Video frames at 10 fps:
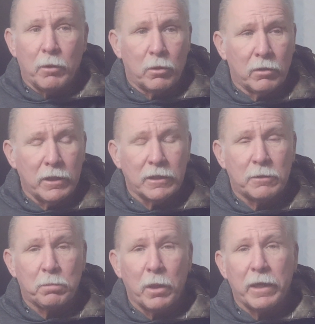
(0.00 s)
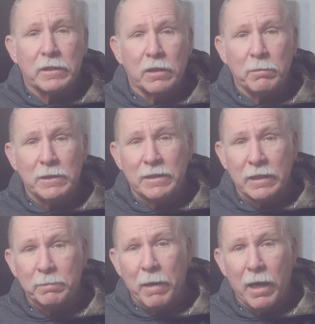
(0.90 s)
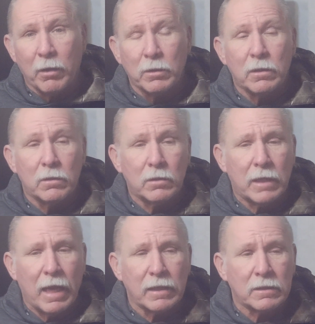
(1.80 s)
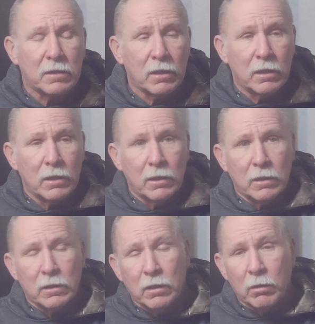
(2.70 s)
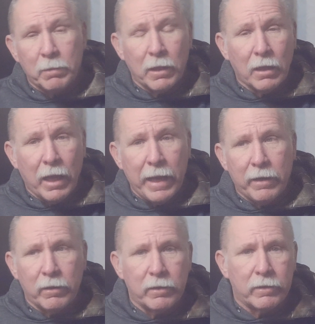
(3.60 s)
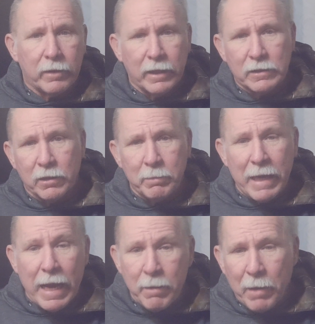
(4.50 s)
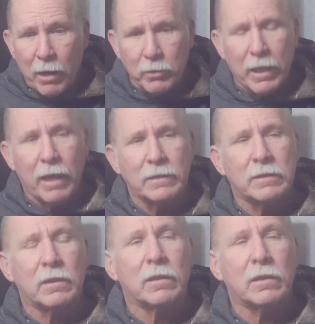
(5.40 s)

Early in the spring, it's going to be 6-pound test. A little bit later, it's going to be 8-pound test.